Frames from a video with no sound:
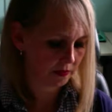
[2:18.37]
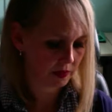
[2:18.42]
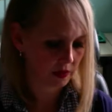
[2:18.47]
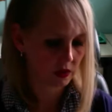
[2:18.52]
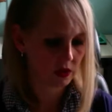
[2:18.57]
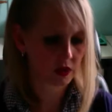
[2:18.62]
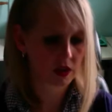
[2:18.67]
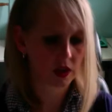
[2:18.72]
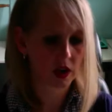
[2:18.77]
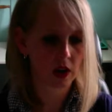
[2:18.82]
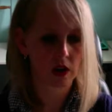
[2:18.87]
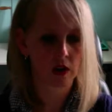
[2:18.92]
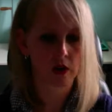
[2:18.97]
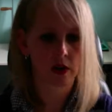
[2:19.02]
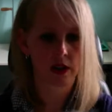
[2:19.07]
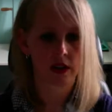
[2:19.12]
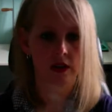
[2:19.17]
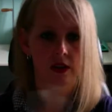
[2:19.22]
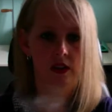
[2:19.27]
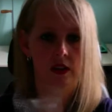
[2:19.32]
So
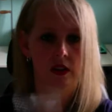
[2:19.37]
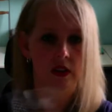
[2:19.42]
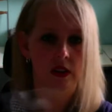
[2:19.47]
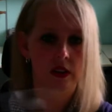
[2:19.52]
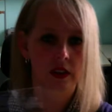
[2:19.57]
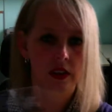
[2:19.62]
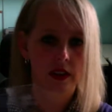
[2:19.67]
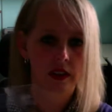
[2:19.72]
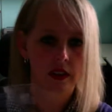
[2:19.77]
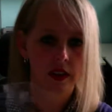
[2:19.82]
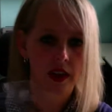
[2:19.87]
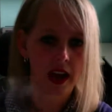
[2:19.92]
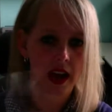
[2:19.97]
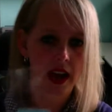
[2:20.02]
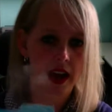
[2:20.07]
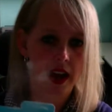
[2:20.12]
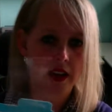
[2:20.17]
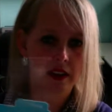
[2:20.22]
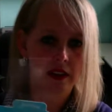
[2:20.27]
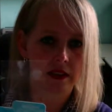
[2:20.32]
it's going to look like
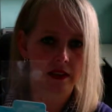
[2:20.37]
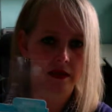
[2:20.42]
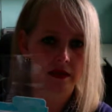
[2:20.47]
that.